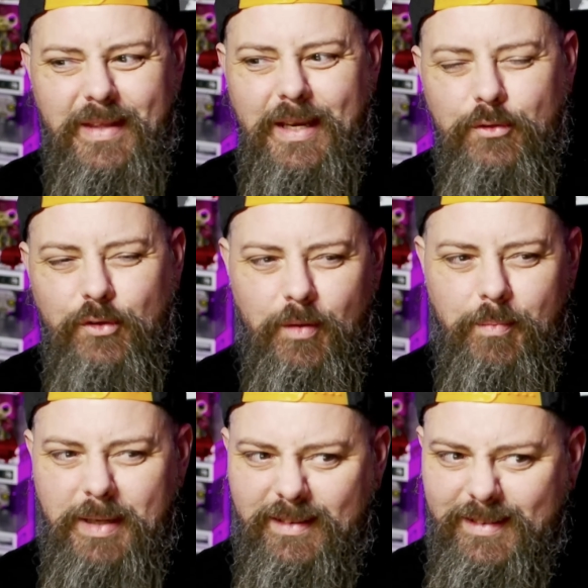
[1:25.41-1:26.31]
it was all a
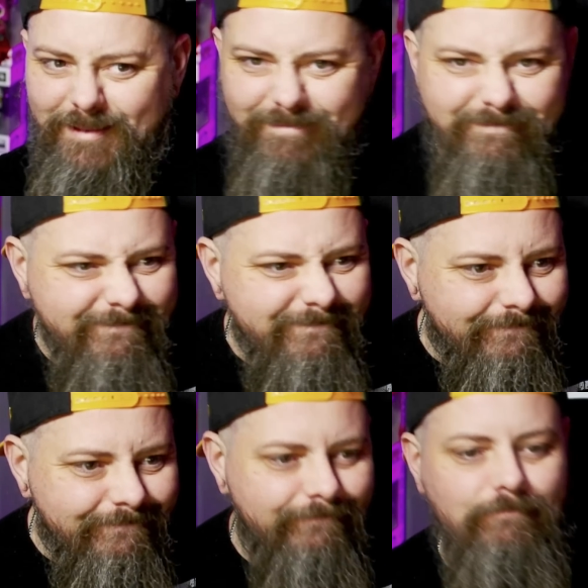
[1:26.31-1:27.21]
bit,
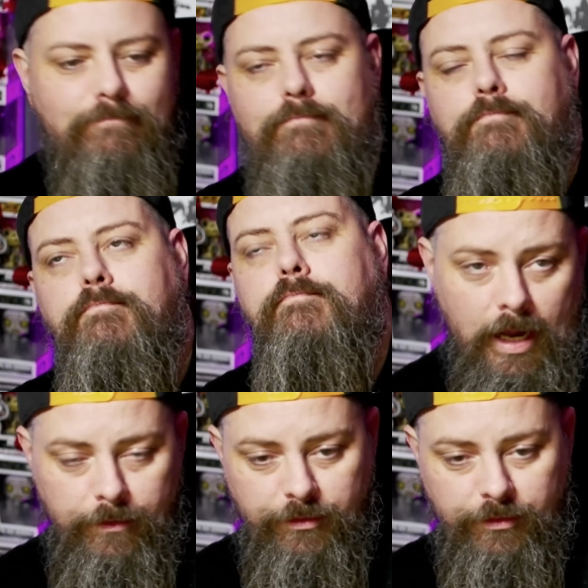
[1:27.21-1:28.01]
And